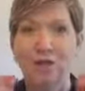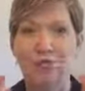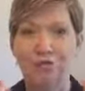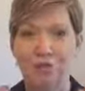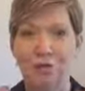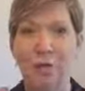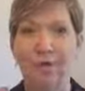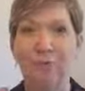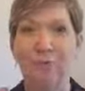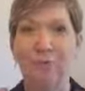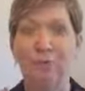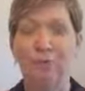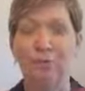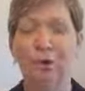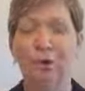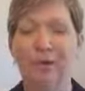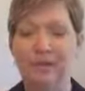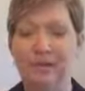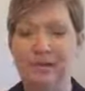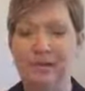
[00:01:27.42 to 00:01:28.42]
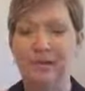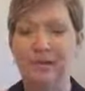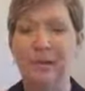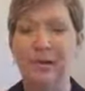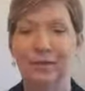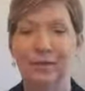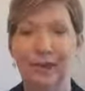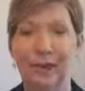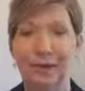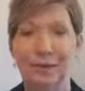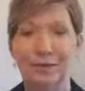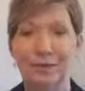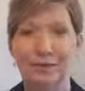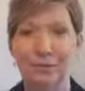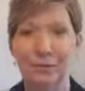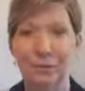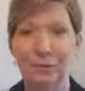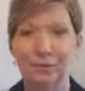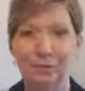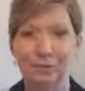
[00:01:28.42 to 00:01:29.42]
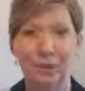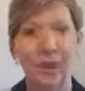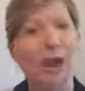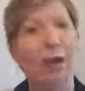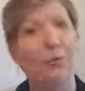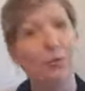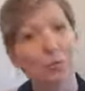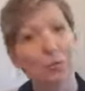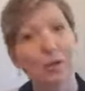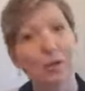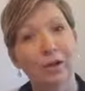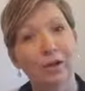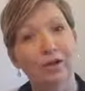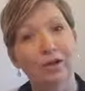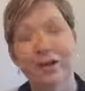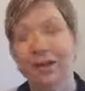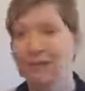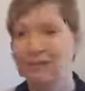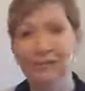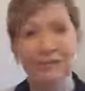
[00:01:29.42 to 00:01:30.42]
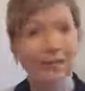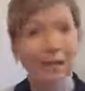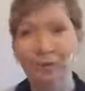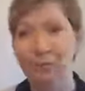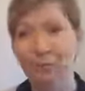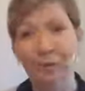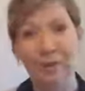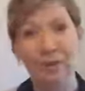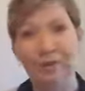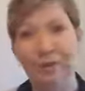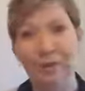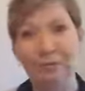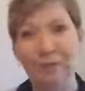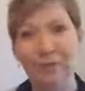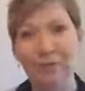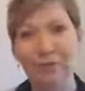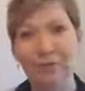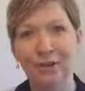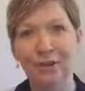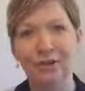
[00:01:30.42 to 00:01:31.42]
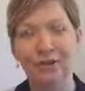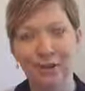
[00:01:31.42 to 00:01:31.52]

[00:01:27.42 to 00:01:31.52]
drive him crazy about that. So I will work on that and stop wiggling my foot.